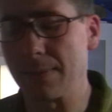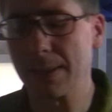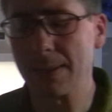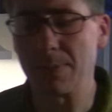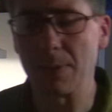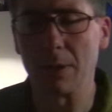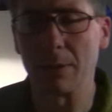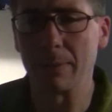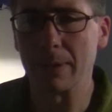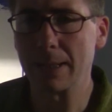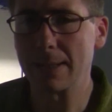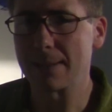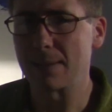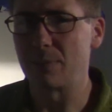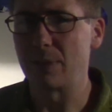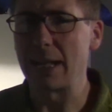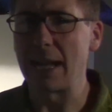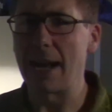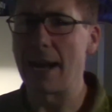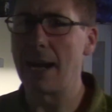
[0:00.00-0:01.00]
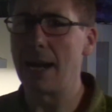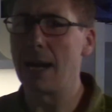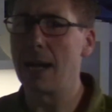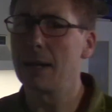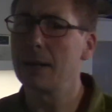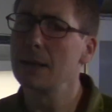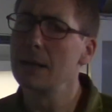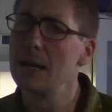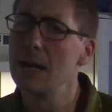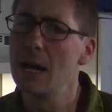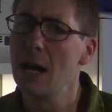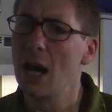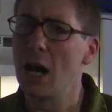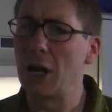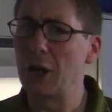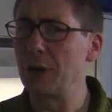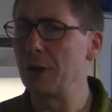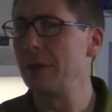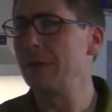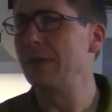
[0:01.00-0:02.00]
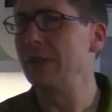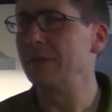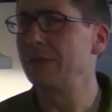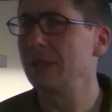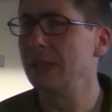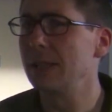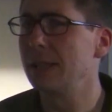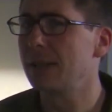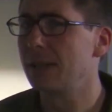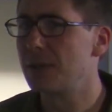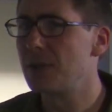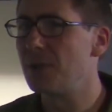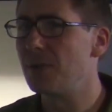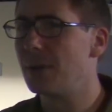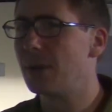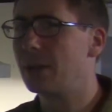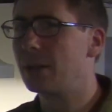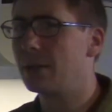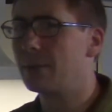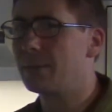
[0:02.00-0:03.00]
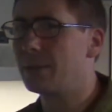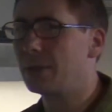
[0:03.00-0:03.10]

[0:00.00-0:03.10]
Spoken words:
experiments, I'm going to add 150 to 200